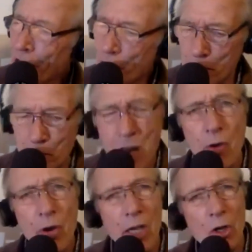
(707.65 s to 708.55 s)
that
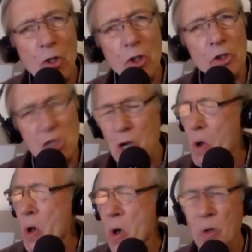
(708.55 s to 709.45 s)
miracles
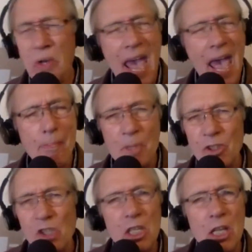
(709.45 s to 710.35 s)
don't happen
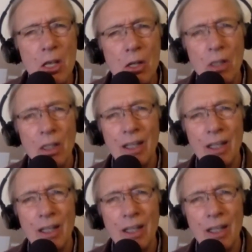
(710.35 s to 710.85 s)
still,